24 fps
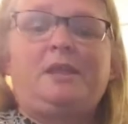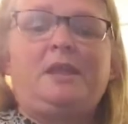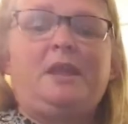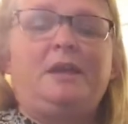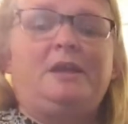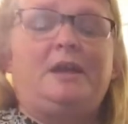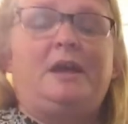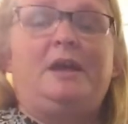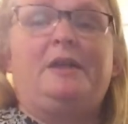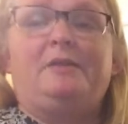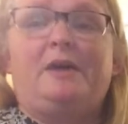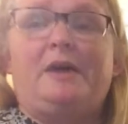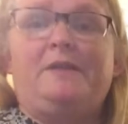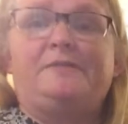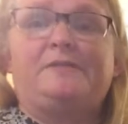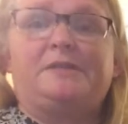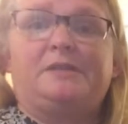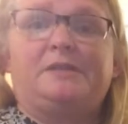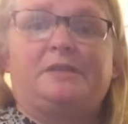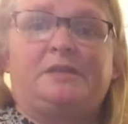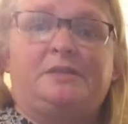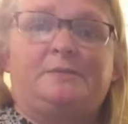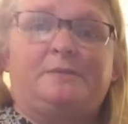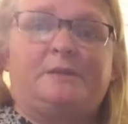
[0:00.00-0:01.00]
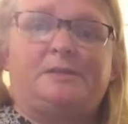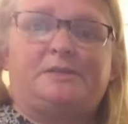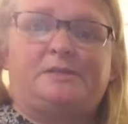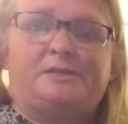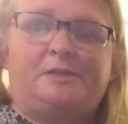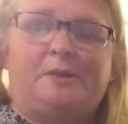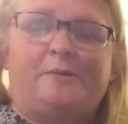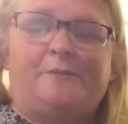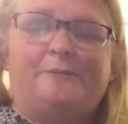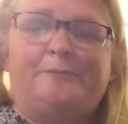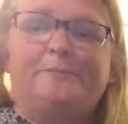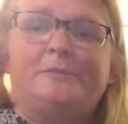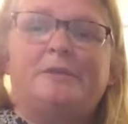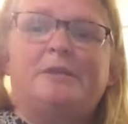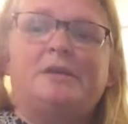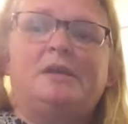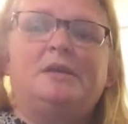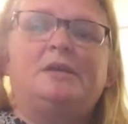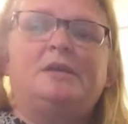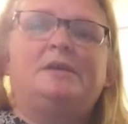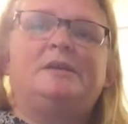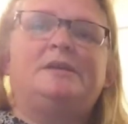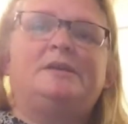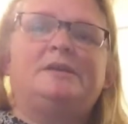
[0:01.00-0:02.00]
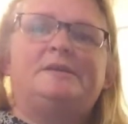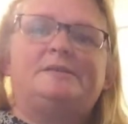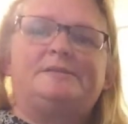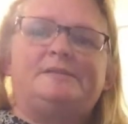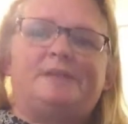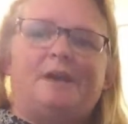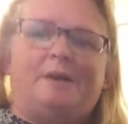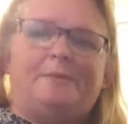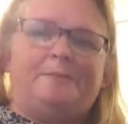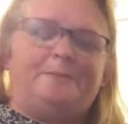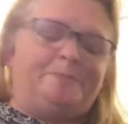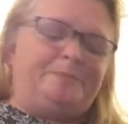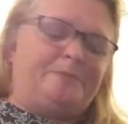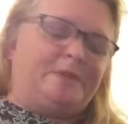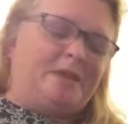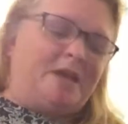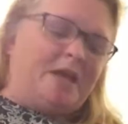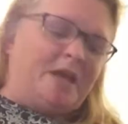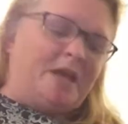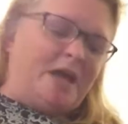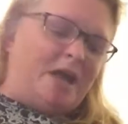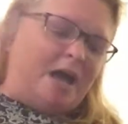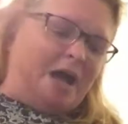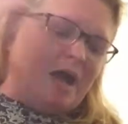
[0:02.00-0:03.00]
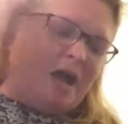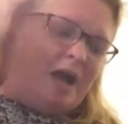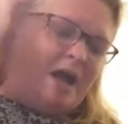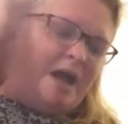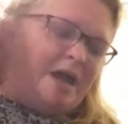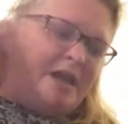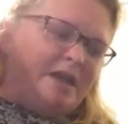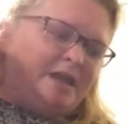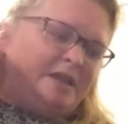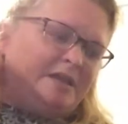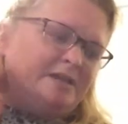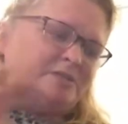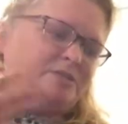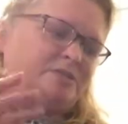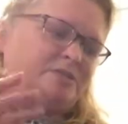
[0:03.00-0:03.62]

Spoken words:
and I don't have to clean my stove. So I